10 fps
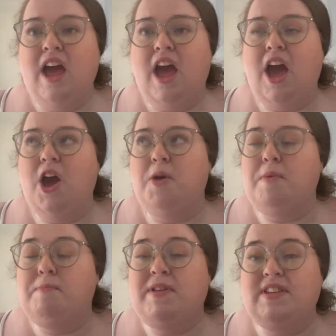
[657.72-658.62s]

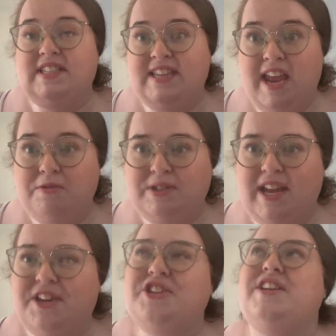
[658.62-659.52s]
But the sale
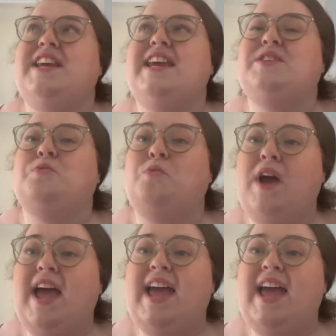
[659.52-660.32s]
section is where